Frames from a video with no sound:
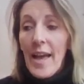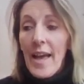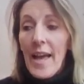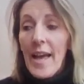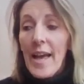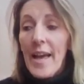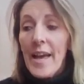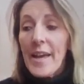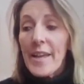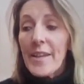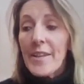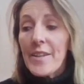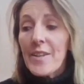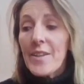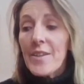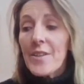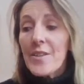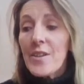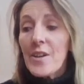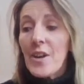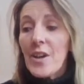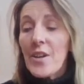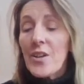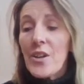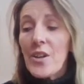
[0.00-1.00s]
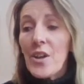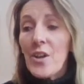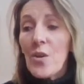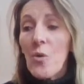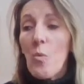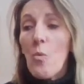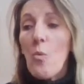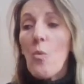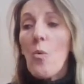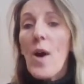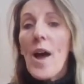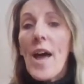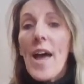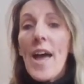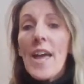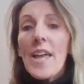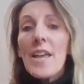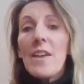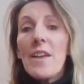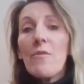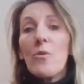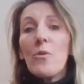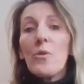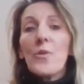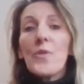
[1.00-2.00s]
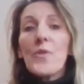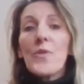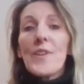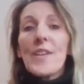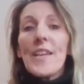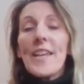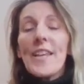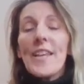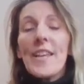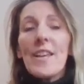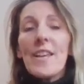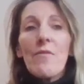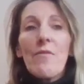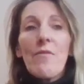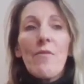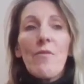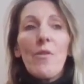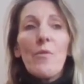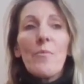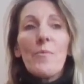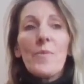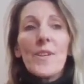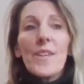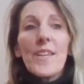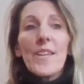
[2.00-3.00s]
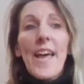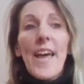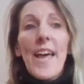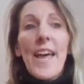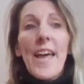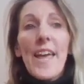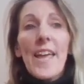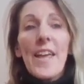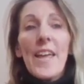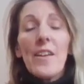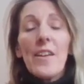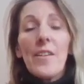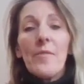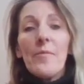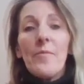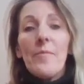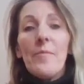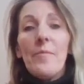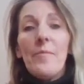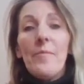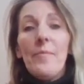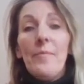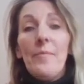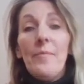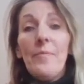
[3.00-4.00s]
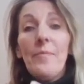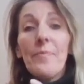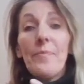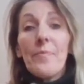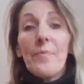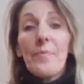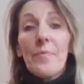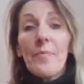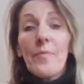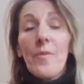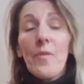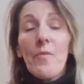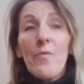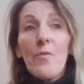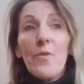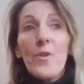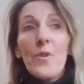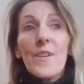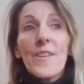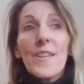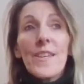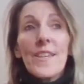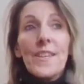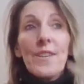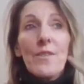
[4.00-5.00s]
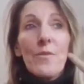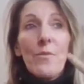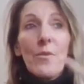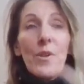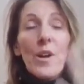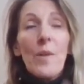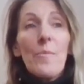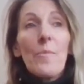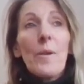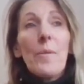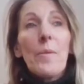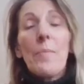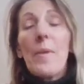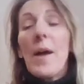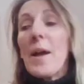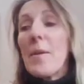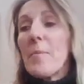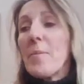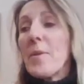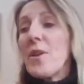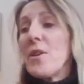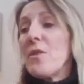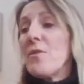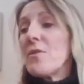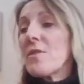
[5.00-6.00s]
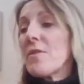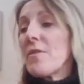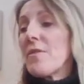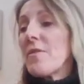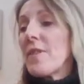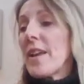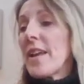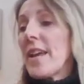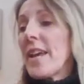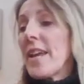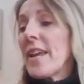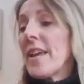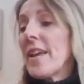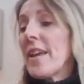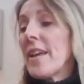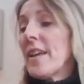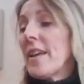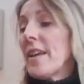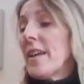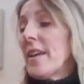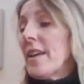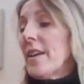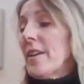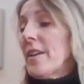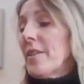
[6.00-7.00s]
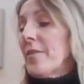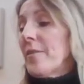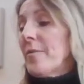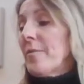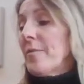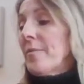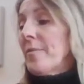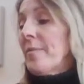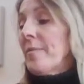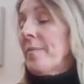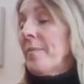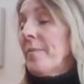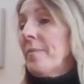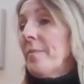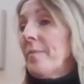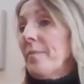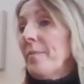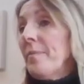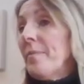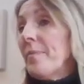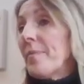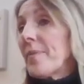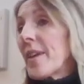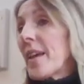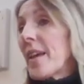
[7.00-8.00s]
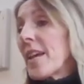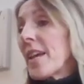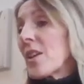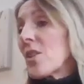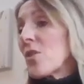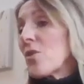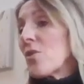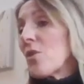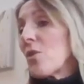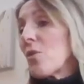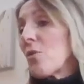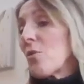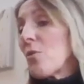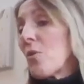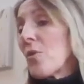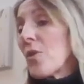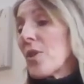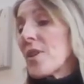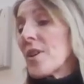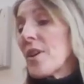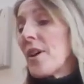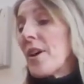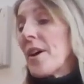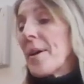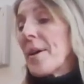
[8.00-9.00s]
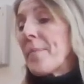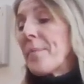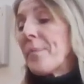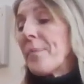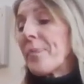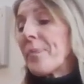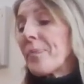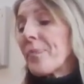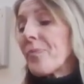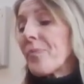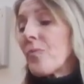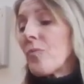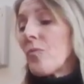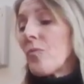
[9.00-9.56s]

And I don't know where you've all slid in from today. Voice is still coming back beautifully, getting stronger all the time.